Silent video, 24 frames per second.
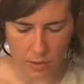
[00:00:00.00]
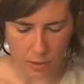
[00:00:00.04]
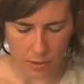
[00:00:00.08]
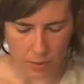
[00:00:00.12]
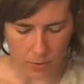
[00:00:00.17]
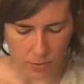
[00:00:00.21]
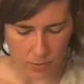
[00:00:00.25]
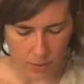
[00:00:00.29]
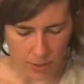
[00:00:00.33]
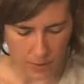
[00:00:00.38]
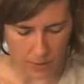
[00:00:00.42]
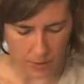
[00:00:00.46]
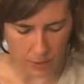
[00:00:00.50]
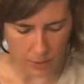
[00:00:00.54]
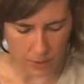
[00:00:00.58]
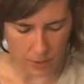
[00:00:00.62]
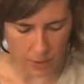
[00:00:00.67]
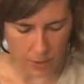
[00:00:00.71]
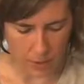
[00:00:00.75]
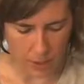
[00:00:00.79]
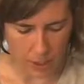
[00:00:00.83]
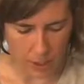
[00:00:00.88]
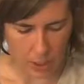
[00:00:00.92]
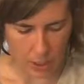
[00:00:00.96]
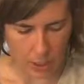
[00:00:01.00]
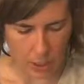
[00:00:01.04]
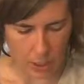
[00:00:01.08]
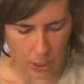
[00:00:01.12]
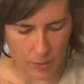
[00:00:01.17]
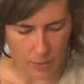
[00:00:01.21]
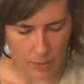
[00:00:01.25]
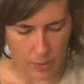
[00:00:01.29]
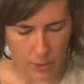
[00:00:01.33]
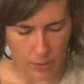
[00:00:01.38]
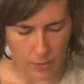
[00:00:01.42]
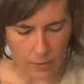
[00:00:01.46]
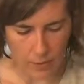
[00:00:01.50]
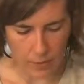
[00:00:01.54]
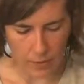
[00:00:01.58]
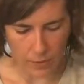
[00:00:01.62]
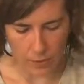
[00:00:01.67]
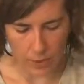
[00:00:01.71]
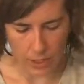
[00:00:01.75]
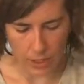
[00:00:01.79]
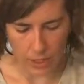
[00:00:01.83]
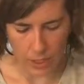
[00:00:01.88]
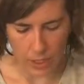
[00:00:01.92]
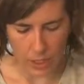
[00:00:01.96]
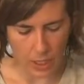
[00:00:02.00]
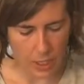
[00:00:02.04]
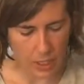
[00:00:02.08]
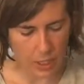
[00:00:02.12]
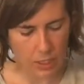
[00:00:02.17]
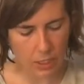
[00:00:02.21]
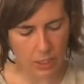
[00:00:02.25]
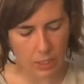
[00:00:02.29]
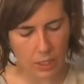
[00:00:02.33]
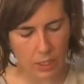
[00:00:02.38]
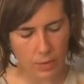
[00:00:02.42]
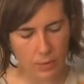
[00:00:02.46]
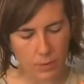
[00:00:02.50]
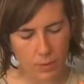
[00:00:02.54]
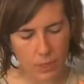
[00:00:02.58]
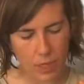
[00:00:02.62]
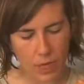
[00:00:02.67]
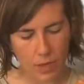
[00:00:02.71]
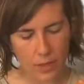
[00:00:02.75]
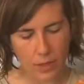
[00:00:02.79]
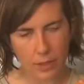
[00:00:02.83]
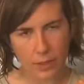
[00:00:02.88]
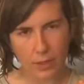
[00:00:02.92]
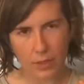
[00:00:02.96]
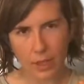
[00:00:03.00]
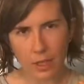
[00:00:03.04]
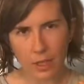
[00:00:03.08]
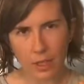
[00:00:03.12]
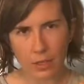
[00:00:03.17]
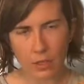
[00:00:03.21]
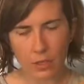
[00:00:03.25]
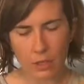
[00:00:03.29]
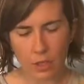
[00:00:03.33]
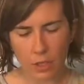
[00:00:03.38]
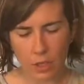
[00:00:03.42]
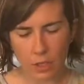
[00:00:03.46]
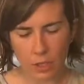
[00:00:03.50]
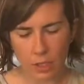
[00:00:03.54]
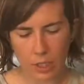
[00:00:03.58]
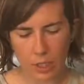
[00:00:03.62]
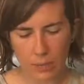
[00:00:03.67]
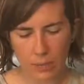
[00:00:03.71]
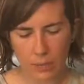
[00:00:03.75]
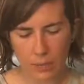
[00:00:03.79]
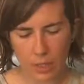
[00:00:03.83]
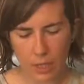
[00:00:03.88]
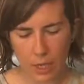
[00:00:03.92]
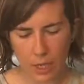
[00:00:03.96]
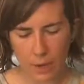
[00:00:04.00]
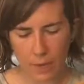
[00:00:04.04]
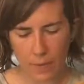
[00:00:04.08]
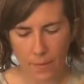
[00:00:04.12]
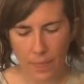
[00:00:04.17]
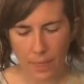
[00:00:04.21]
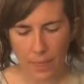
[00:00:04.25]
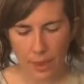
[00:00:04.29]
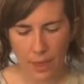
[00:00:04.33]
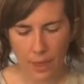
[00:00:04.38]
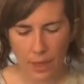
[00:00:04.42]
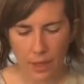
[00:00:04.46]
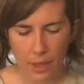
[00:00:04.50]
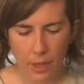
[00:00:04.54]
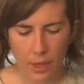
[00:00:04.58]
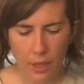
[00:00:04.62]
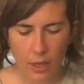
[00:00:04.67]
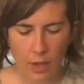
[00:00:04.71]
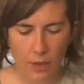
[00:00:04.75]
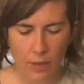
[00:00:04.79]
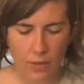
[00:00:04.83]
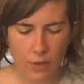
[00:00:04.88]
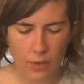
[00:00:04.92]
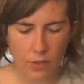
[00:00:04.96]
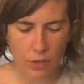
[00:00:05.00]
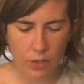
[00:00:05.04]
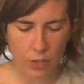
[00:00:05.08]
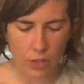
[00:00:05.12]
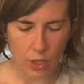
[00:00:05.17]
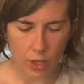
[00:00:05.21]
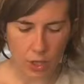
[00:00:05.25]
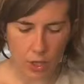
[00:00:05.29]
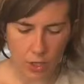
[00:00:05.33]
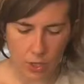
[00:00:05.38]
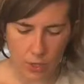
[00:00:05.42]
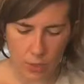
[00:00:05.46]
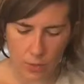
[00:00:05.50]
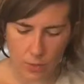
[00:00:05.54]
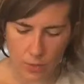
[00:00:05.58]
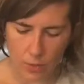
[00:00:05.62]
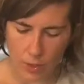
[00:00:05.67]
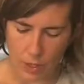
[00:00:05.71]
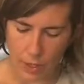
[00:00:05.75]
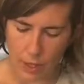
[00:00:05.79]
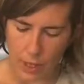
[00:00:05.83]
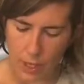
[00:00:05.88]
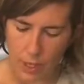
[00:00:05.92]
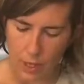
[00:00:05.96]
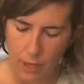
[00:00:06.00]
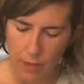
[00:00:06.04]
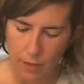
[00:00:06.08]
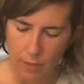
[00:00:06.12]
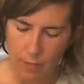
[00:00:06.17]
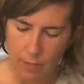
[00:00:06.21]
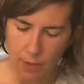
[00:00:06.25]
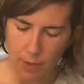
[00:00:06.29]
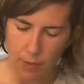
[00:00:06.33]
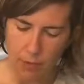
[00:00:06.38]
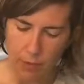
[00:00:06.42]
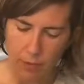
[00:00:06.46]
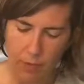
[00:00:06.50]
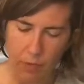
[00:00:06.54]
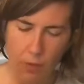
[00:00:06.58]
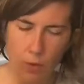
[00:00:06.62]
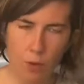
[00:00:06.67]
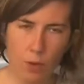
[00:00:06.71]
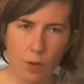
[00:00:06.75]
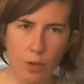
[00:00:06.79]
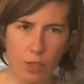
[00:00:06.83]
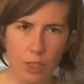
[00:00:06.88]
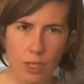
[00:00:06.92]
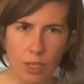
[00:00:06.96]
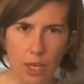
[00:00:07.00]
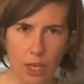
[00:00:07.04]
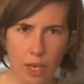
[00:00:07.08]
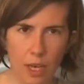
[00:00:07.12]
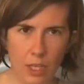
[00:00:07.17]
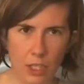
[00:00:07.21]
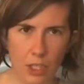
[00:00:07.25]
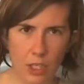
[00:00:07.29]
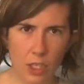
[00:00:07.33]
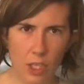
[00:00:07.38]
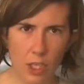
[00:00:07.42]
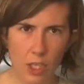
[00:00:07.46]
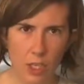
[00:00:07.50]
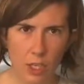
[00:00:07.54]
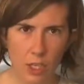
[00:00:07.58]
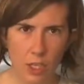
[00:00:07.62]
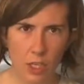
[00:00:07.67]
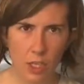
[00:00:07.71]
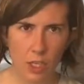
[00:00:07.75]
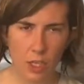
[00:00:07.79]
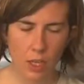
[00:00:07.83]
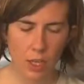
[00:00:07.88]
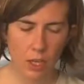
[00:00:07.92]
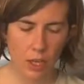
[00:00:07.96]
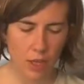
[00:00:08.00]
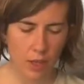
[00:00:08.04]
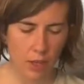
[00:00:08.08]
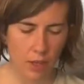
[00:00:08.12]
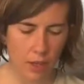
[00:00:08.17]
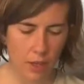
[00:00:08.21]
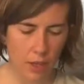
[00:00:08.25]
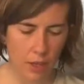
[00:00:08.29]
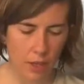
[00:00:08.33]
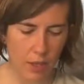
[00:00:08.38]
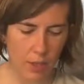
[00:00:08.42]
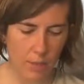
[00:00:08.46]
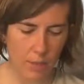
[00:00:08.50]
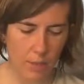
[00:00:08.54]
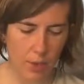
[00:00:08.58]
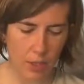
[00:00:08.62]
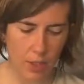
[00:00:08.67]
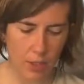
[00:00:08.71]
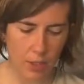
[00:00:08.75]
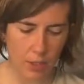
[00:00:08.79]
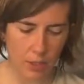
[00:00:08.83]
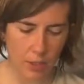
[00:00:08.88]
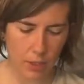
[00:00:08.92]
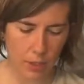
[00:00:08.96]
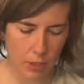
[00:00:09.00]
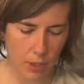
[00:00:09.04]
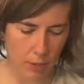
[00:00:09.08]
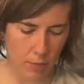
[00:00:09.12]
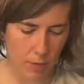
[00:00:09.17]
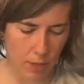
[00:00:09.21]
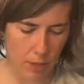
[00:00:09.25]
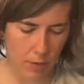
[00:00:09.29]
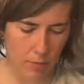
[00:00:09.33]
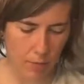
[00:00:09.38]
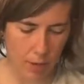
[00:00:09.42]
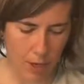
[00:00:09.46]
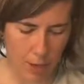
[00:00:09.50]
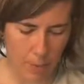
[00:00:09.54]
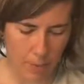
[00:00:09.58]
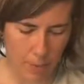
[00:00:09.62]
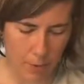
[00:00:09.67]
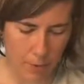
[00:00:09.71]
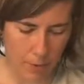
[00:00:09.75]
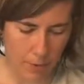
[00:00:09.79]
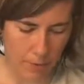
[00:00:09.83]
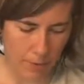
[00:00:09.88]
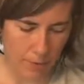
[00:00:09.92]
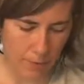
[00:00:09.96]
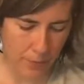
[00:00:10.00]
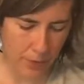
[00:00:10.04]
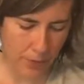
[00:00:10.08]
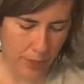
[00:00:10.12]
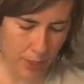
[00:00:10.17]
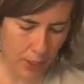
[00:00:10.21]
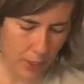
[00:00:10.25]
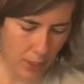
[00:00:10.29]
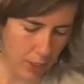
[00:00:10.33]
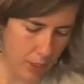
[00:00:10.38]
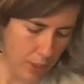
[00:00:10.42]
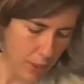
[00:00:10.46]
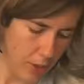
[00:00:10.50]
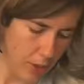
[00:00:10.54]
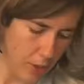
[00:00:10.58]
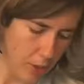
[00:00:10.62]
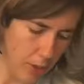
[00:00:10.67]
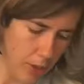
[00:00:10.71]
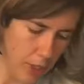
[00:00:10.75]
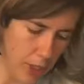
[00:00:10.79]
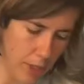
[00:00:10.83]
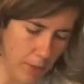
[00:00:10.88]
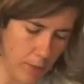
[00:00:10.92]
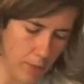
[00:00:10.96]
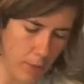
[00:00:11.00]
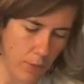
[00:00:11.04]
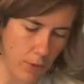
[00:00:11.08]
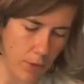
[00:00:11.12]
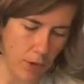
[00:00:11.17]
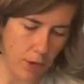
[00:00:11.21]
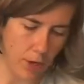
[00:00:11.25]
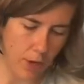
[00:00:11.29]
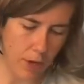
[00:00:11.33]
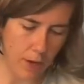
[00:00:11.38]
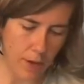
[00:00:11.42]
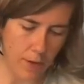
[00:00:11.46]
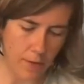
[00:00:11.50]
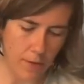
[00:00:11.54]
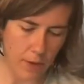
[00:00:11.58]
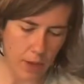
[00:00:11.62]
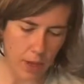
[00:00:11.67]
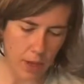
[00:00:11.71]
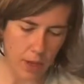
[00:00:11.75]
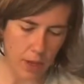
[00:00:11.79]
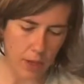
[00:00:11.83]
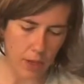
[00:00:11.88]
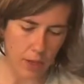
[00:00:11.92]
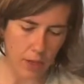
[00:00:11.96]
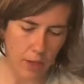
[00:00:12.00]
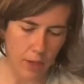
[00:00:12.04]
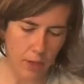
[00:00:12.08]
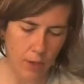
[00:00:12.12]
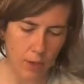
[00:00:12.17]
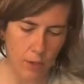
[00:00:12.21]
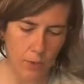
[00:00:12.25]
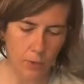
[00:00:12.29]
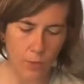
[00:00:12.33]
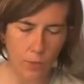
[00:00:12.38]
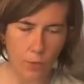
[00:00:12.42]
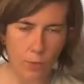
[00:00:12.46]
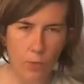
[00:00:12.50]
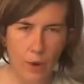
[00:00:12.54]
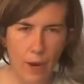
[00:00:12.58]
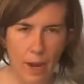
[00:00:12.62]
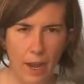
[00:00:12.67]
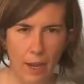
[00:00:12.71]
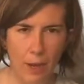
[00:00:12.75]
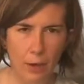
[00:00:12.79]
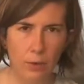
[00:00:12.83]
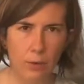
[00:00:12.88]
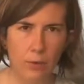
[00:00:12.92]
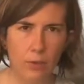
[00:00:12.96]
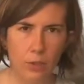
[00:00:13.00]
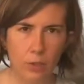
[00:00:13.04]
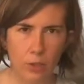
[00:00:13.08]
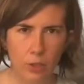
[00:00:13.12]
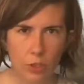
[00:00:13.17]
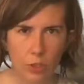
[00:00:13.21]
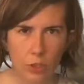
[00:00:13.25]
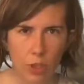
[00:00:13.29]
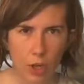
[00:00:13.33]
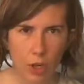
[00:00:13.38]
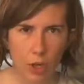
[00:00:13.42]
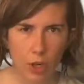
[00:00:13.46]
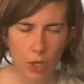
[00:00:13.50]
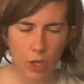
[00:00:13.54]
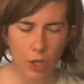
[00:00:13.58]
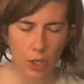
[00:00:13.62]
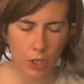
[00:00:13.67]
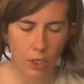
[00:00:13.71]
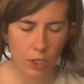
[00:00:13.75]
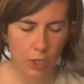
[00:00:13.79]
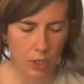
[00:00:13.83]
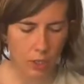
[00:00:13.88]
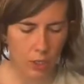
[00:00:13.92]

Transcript: and do whatever. If with this tip style, this like star tip style, if you start with before touching the parchment paper, you'll get more of a round star,